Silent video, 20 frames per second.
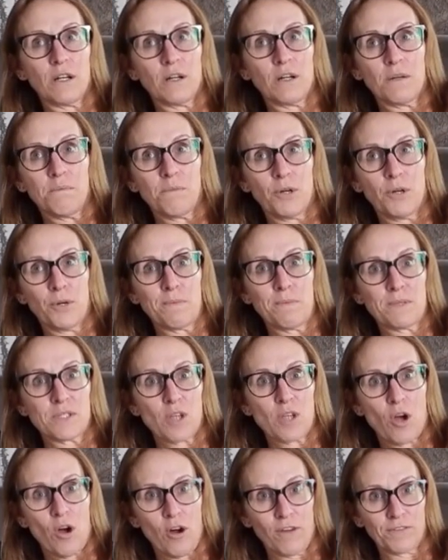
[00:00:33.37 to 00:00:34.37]
mums
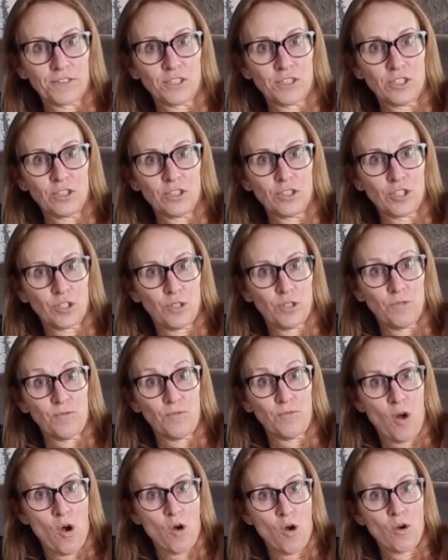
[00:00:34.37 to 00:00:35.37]
often do
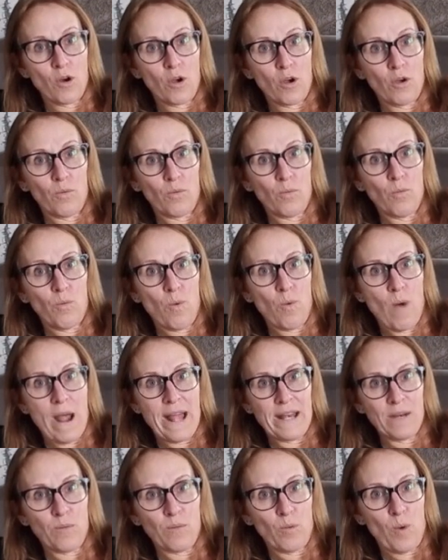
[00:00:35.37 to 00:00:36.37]
wrong
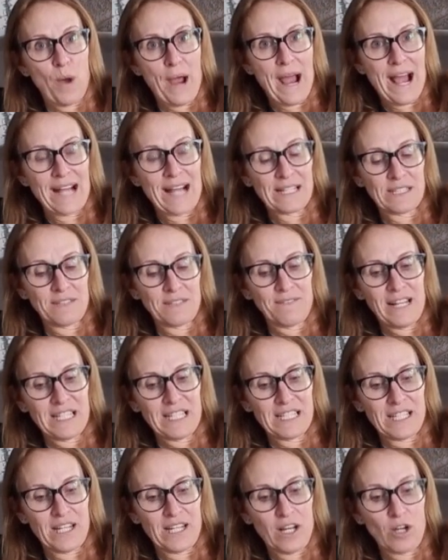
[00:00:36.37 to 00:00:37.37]
when we're
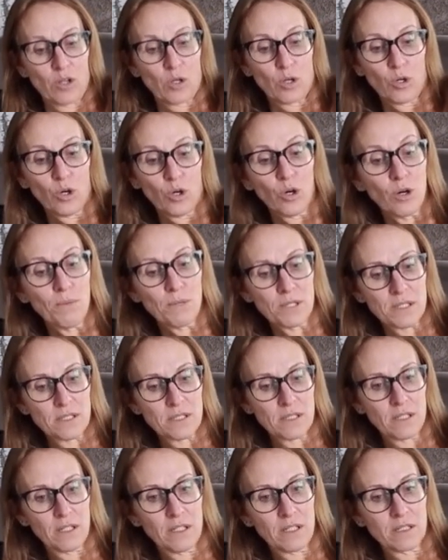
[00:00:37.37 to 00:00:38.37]
activating our core
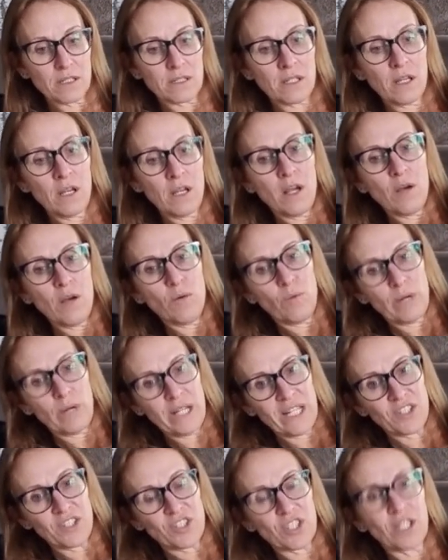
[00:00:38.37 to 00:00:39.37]
muscles,
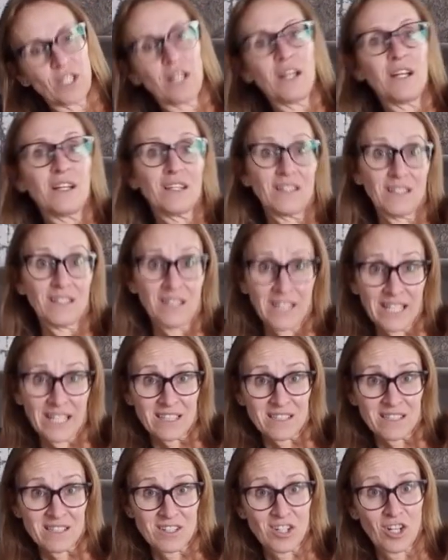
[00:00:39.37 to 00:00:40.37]
which
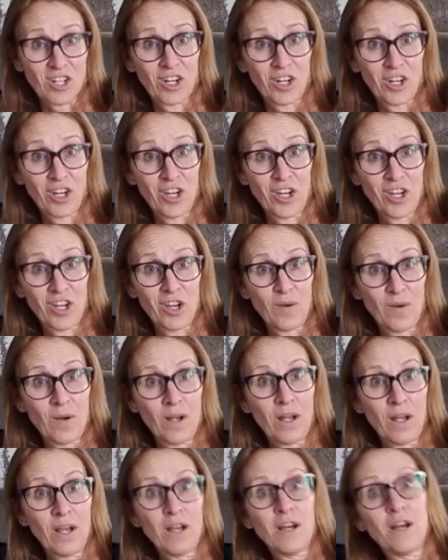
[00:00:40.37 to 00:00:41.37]
leads to
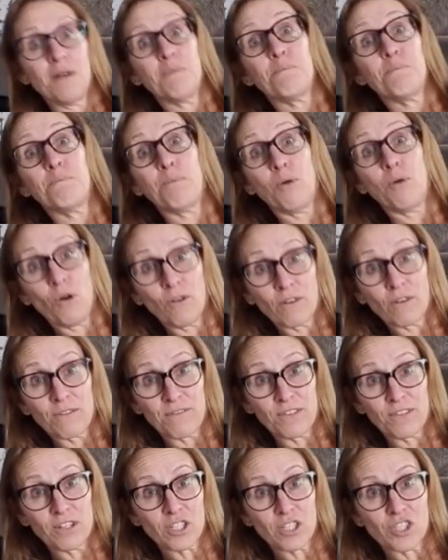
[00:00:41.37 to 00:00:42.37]
poorer
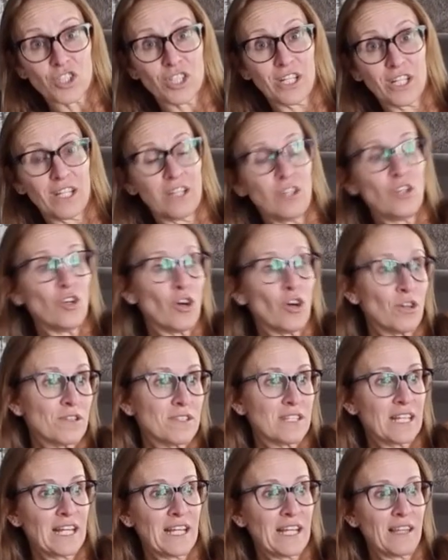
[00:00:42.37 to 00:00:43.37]
function, not
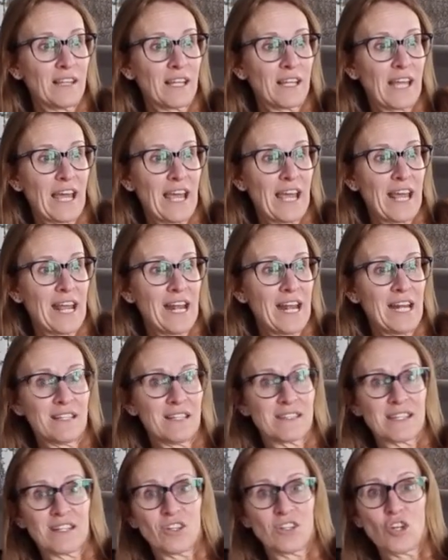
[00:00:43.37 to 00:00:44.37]
seeing the
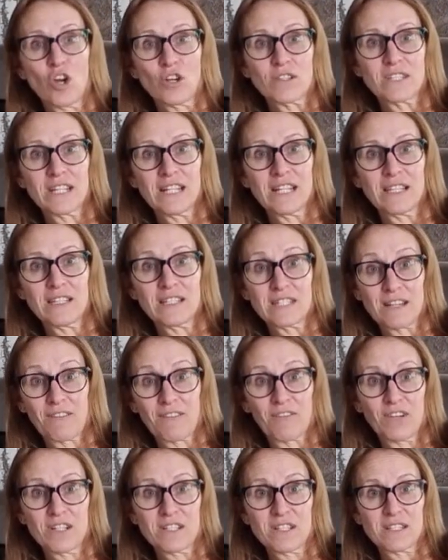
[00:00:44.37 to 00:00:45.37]
gains and not seeing the
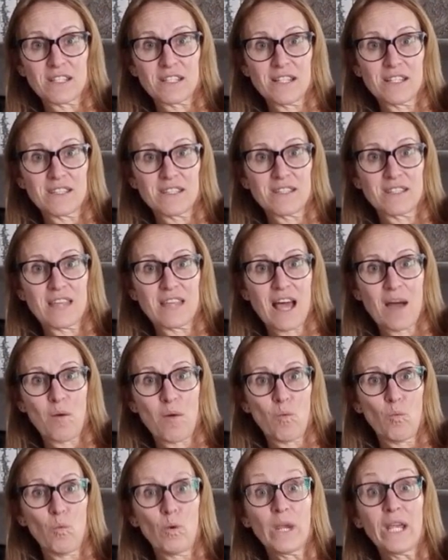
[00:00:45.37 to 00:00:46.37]
differences
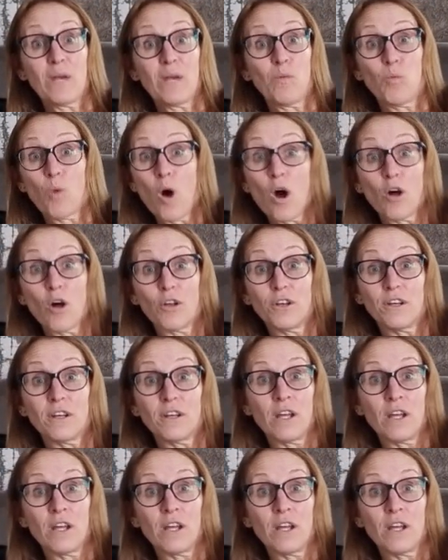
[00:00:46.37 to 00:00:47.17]
that we want